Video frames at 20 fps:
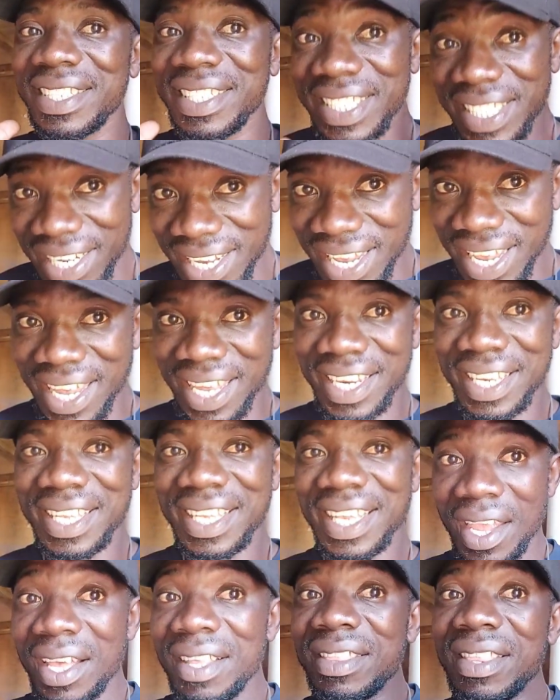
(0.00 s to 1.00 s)

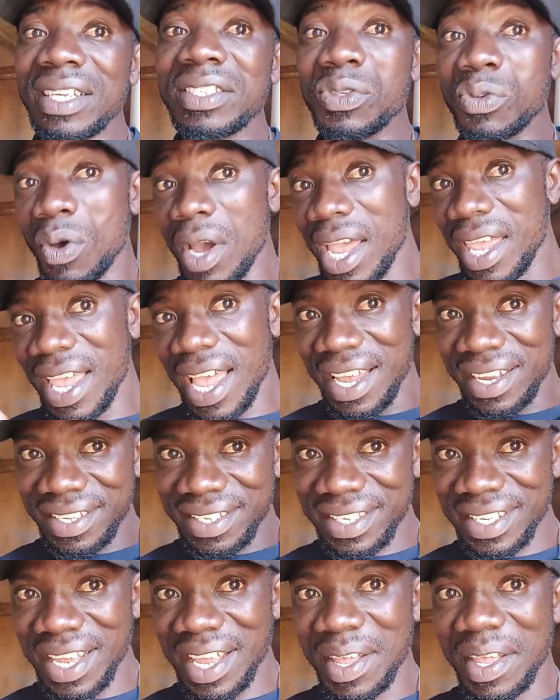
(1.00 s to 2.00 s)
chicken. That's why I
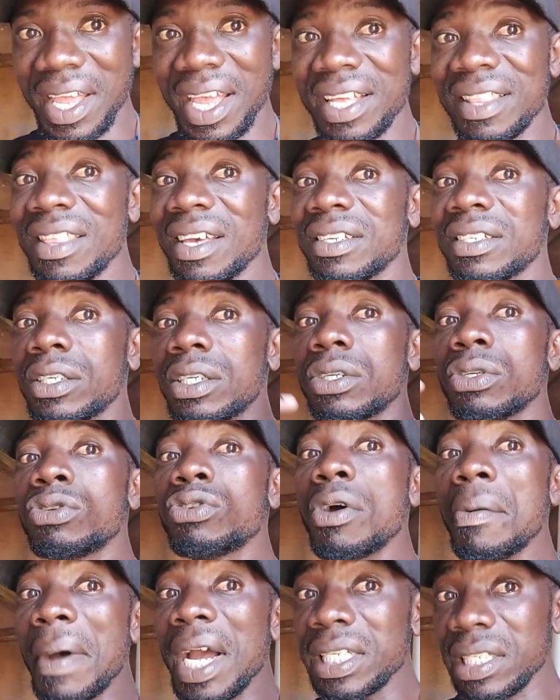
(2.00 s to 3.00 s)
say that
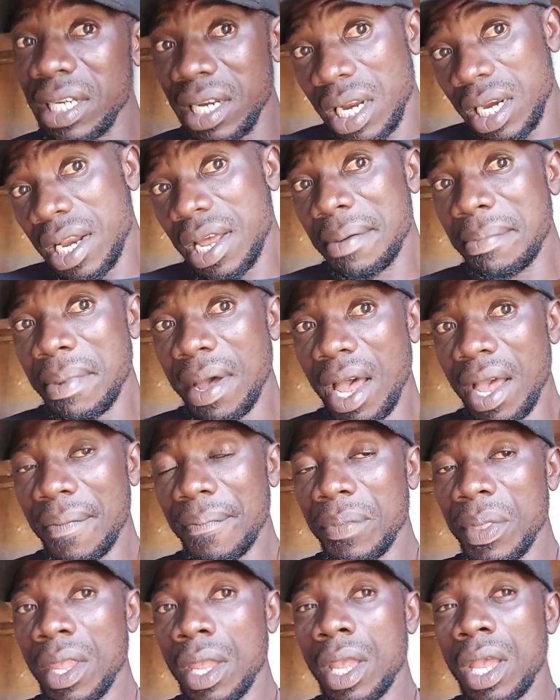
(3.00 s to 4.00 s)
no matter the number
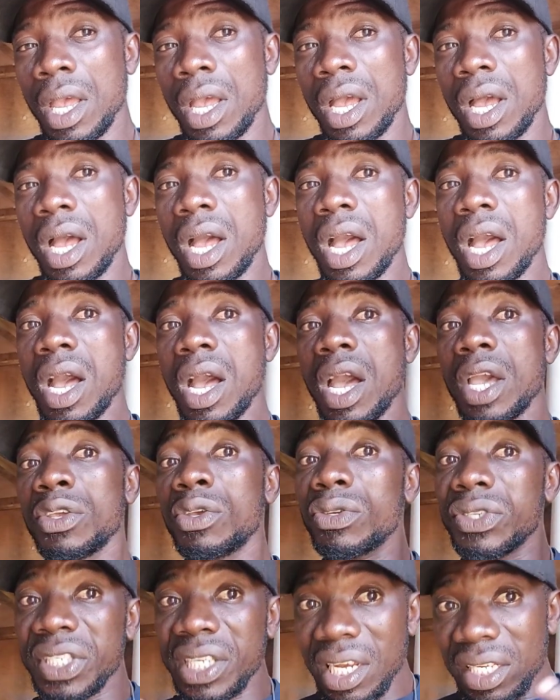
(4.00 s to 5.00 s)

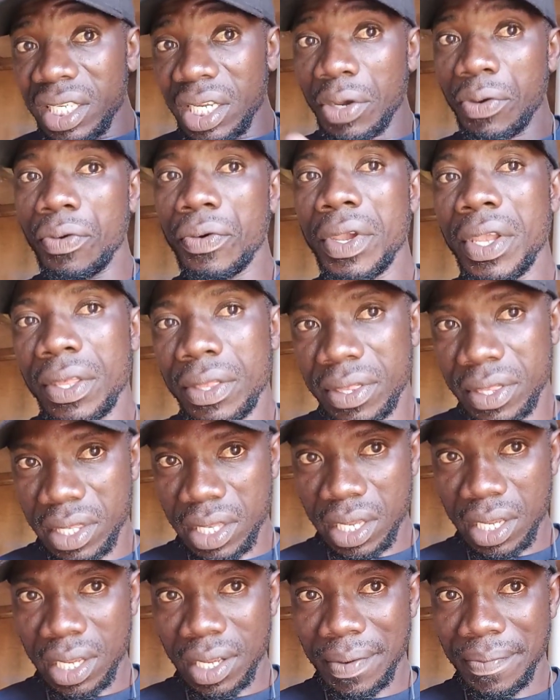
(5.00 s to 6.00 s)
you're starting with,
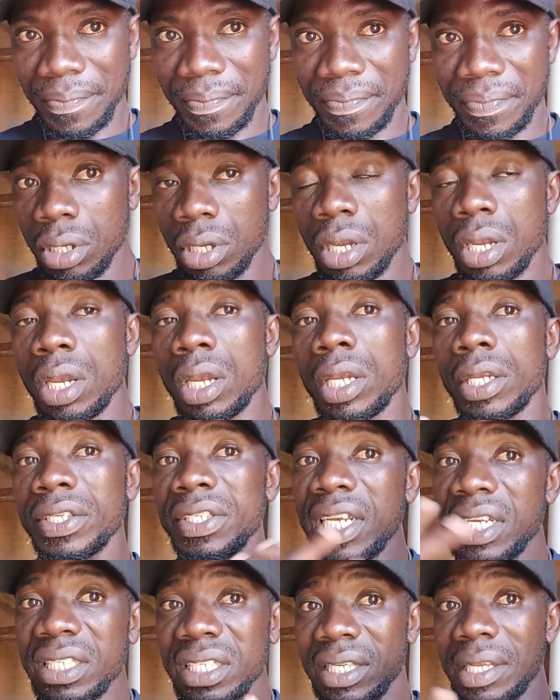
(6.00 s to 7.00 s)

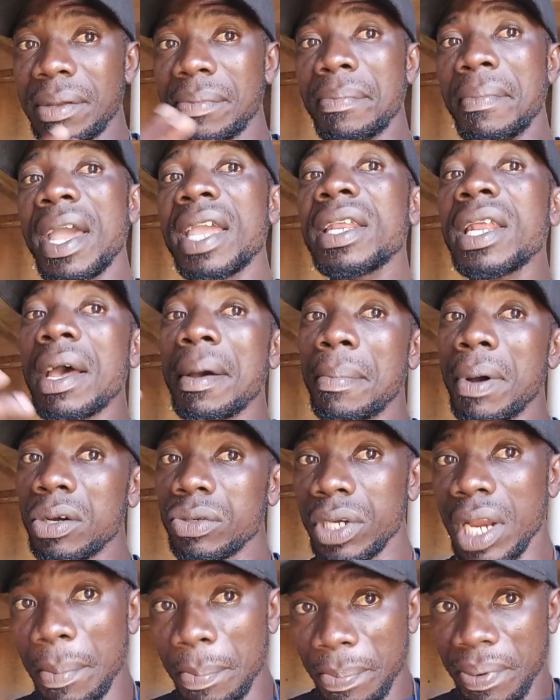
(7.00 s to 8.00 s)
just mind
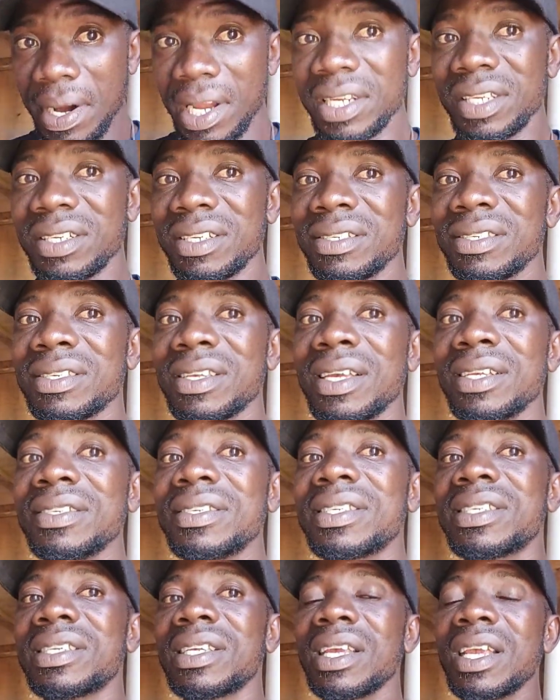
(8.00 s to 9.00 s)
about the
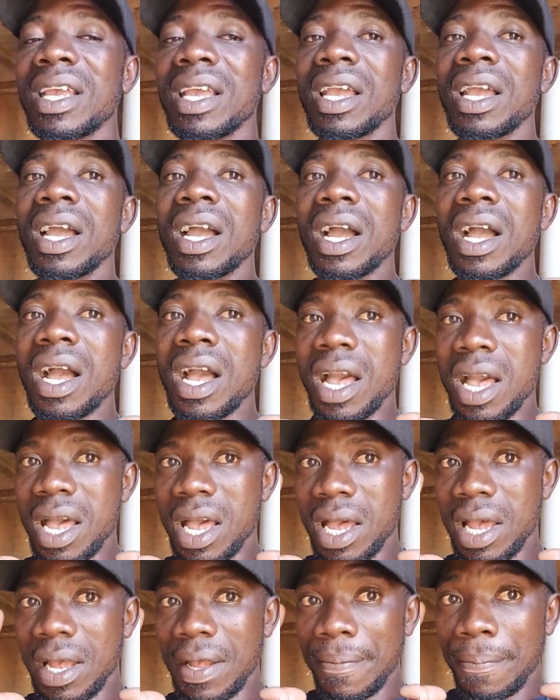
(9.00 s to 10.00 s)
practices
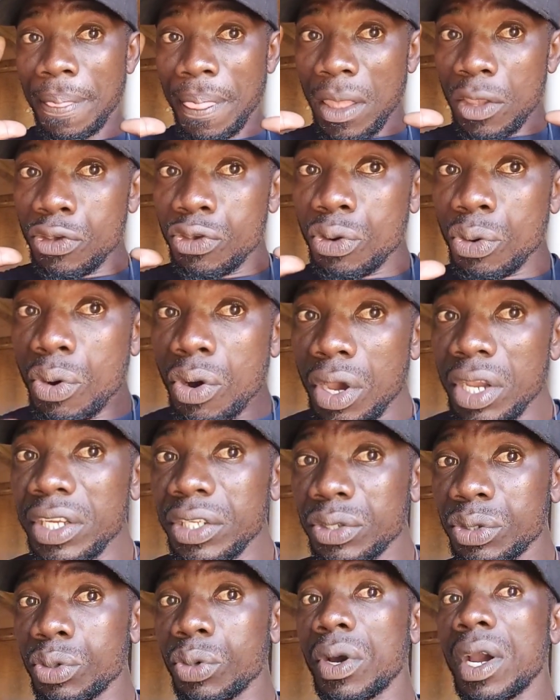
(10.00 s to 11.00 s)
you're
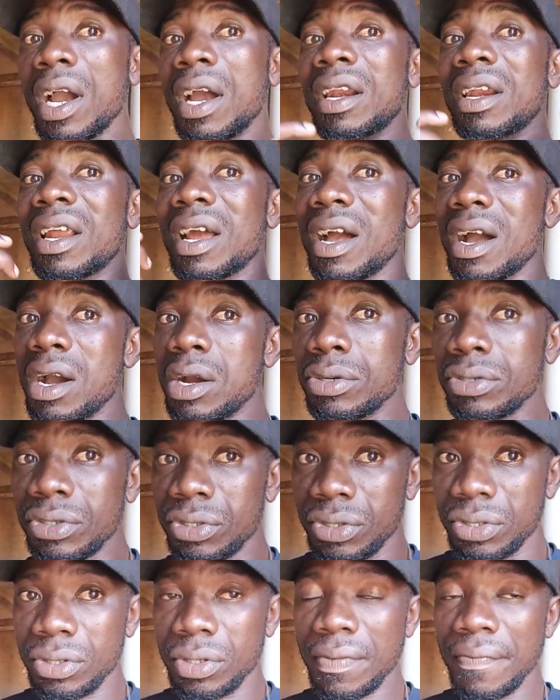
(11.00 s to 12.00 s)
going to carry
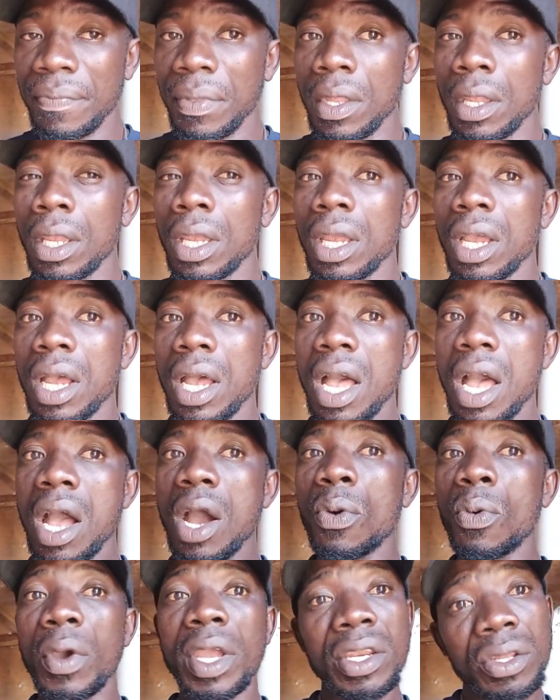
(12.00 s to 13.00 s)
out
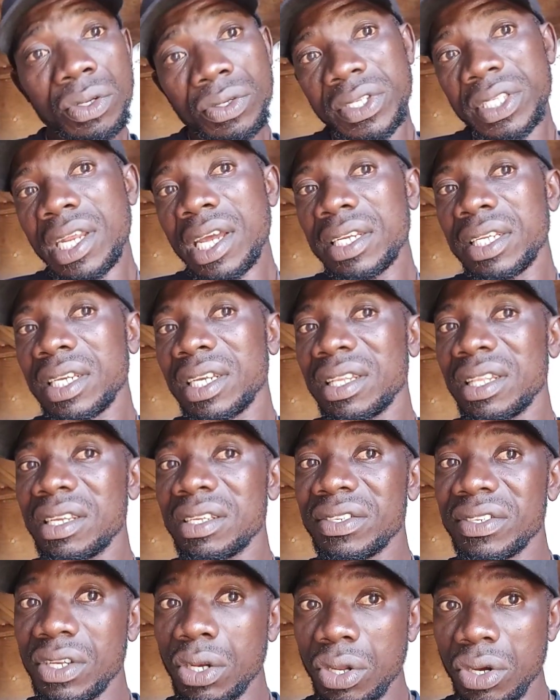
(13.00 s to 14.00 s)
when you're starting
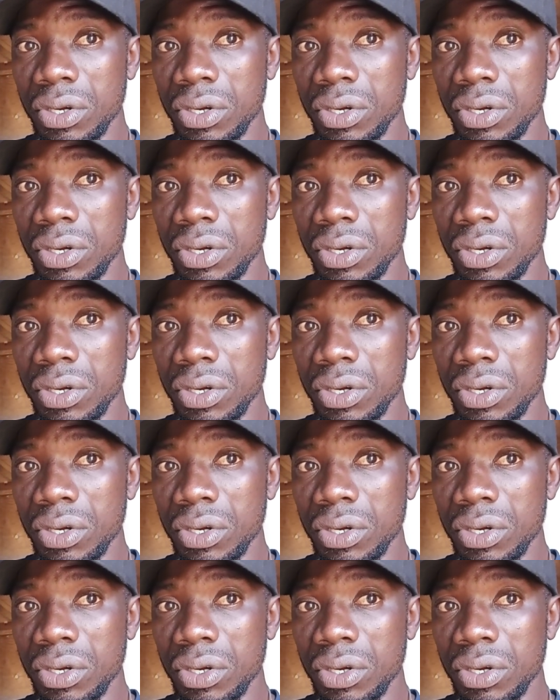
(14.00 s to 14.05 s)
these